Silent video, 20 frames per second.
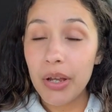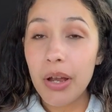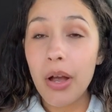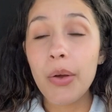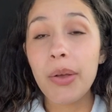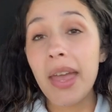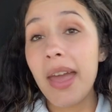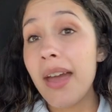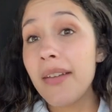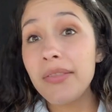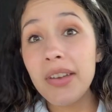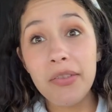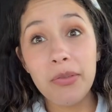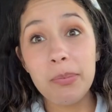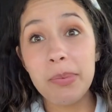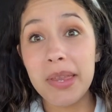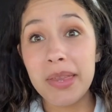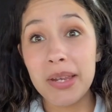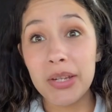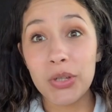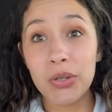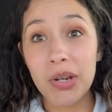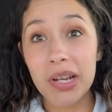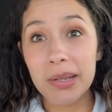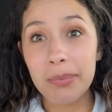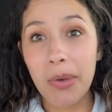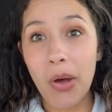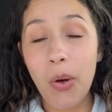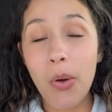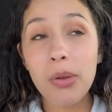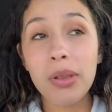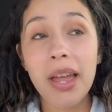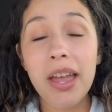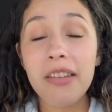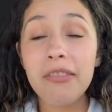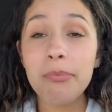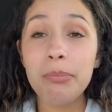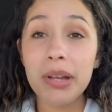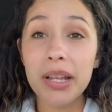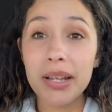okay, I've never been this stressed my whole
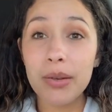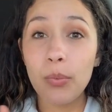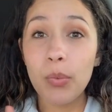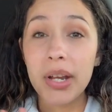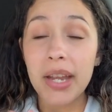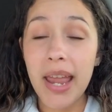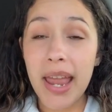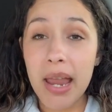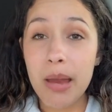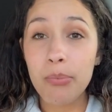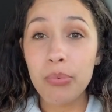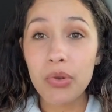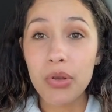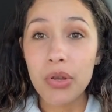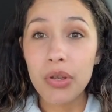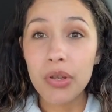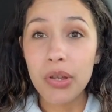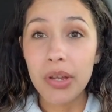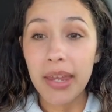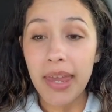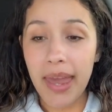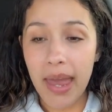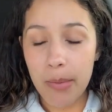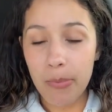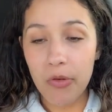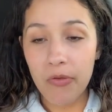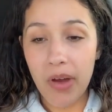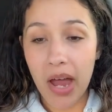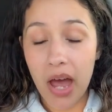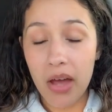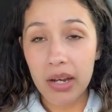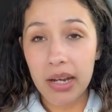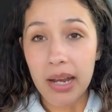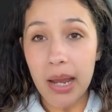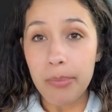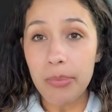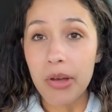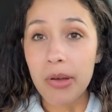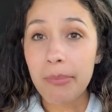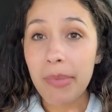life, but when April came around and I
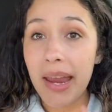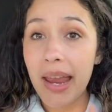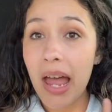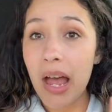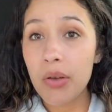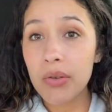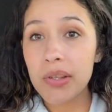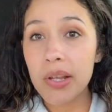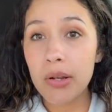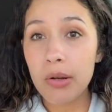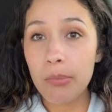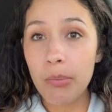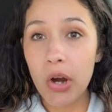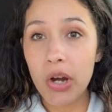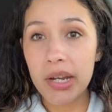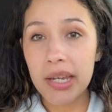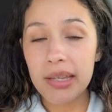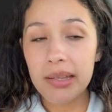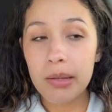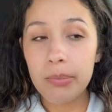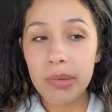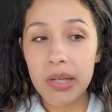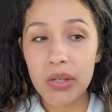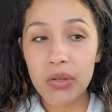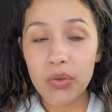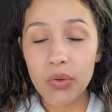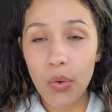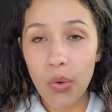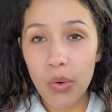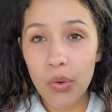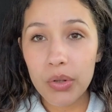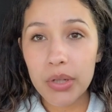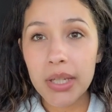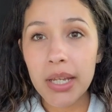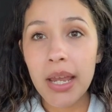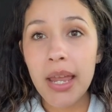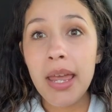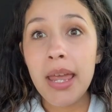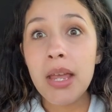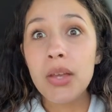put my house on the market to be sold,
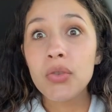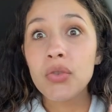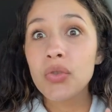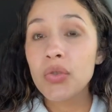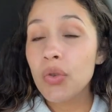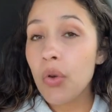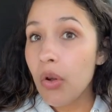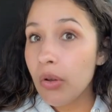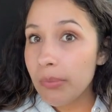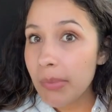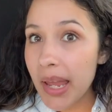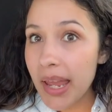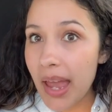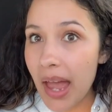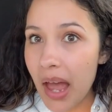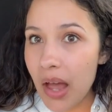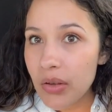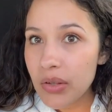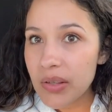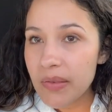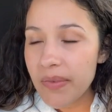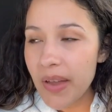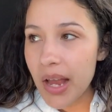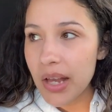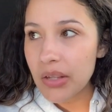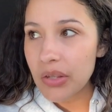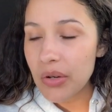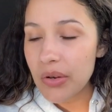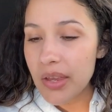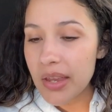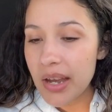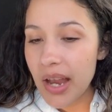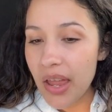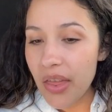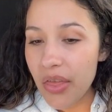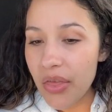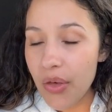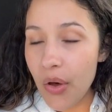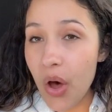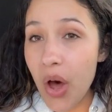sold my house faster than I
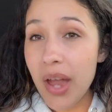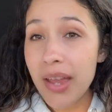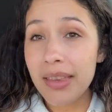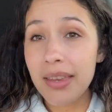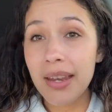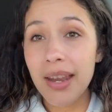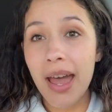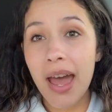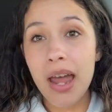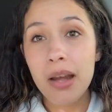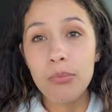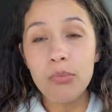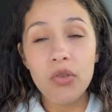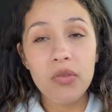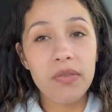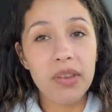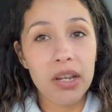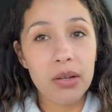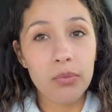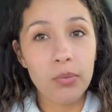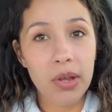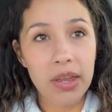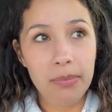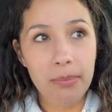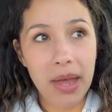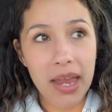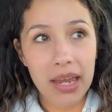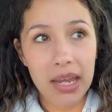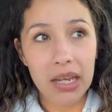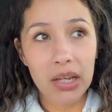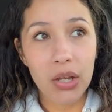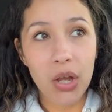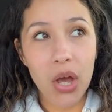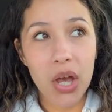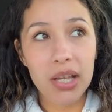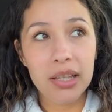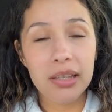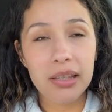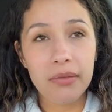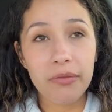thought, and then had to move in with my
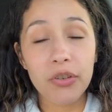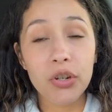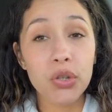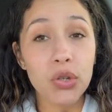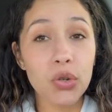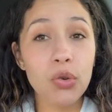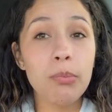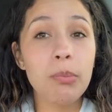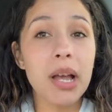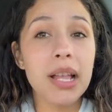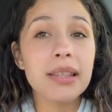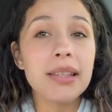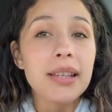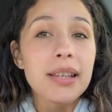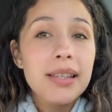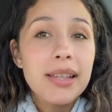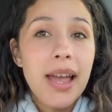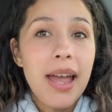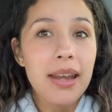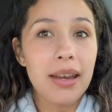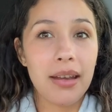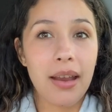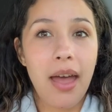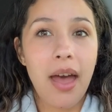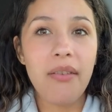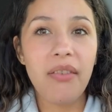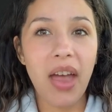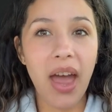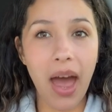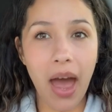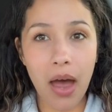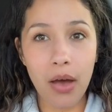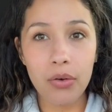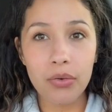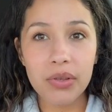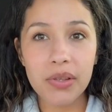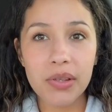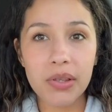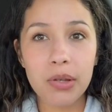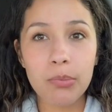in-laws for two months because I didn't have a
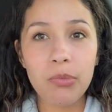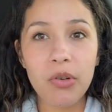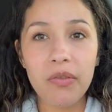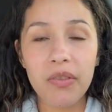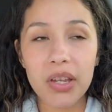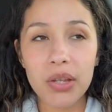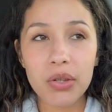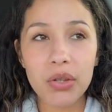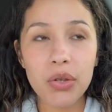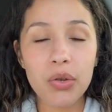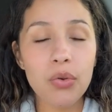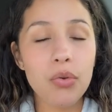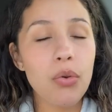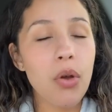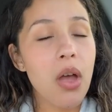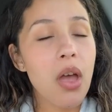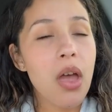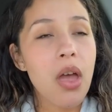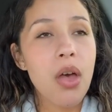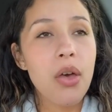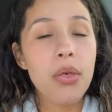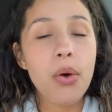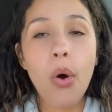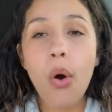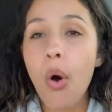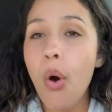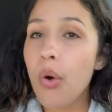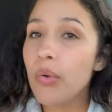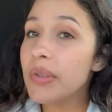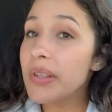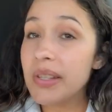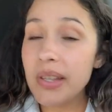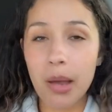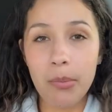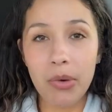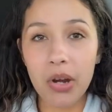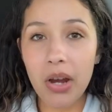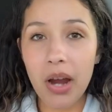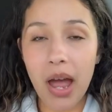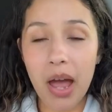house to move into. The whole
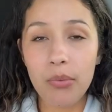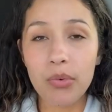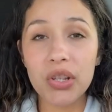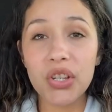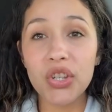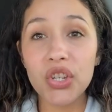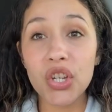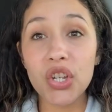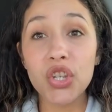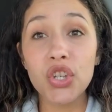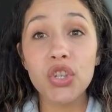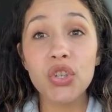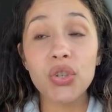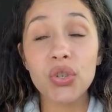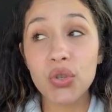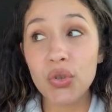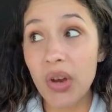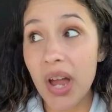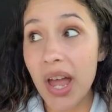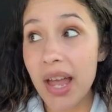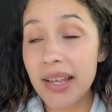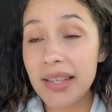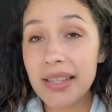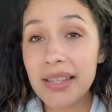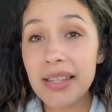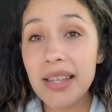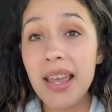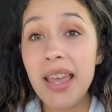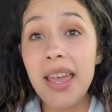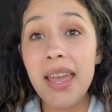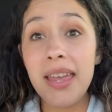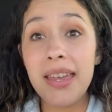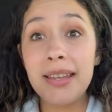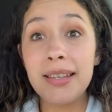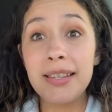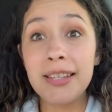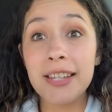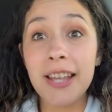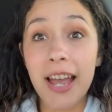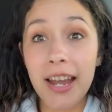summer, I was just stressed,
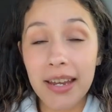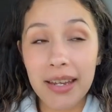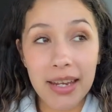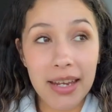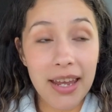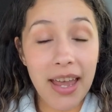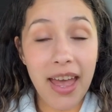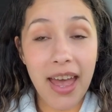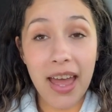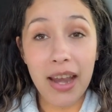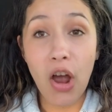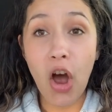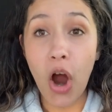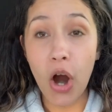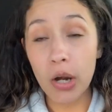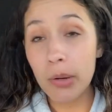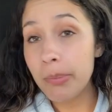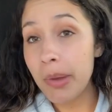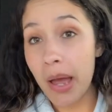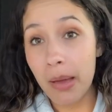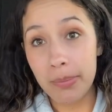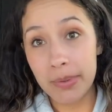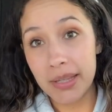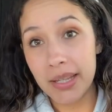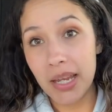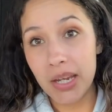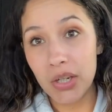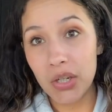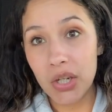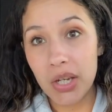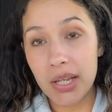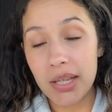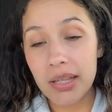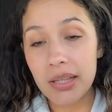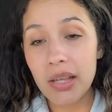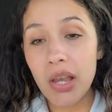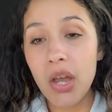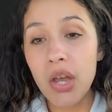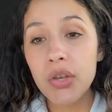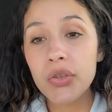anxiety. I had heart
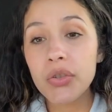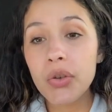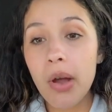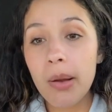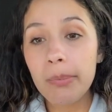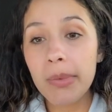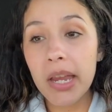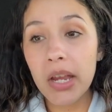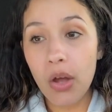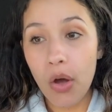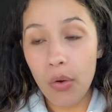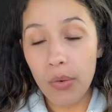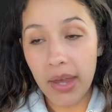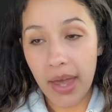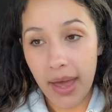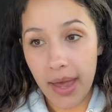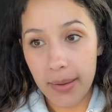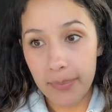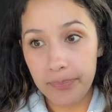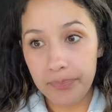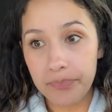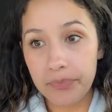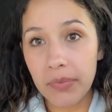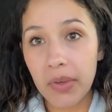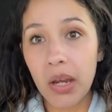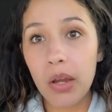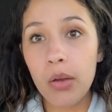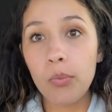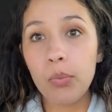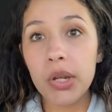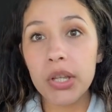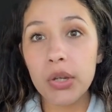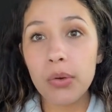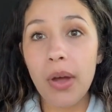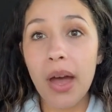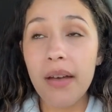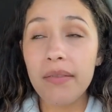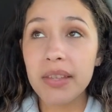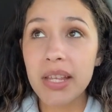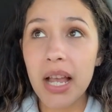palpitations. So I'm like, okay, when you
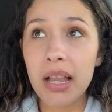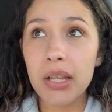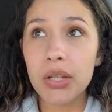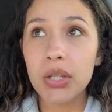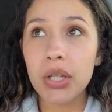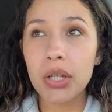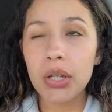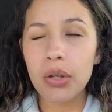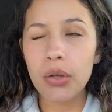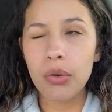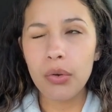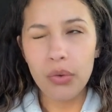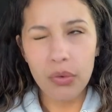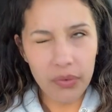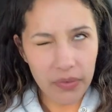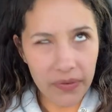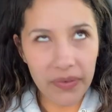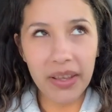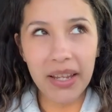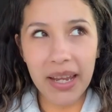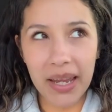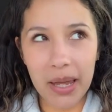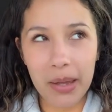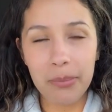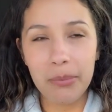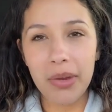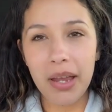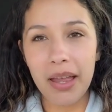have telogen effluvium,